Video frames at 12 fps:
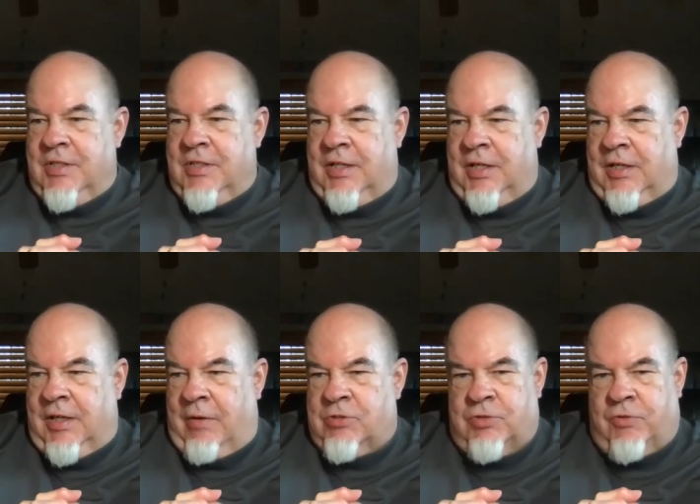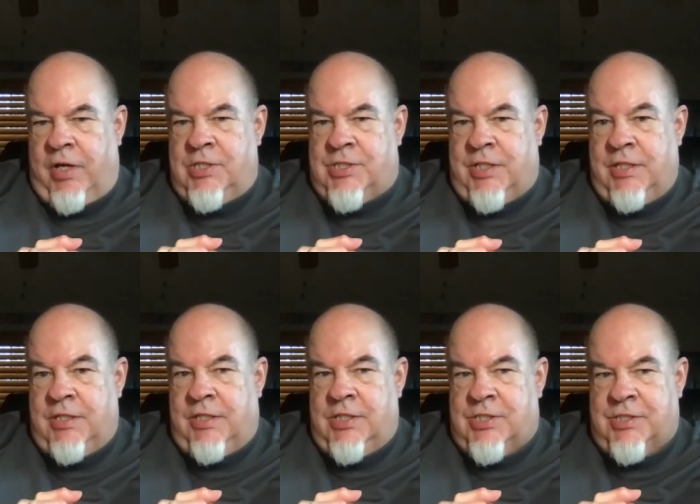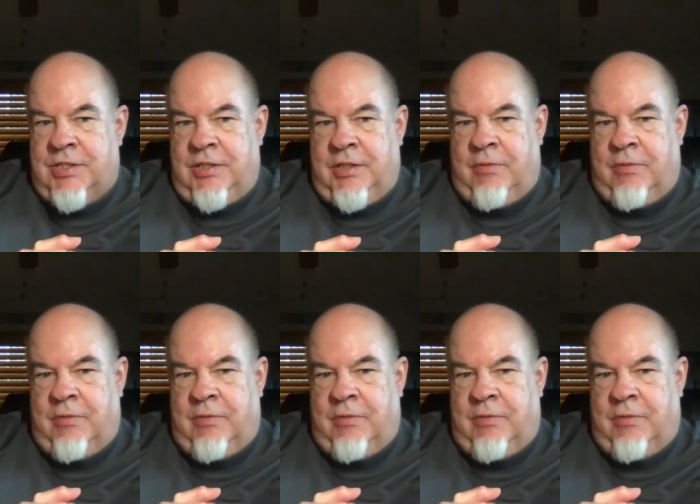Uh, I was raised in D.C.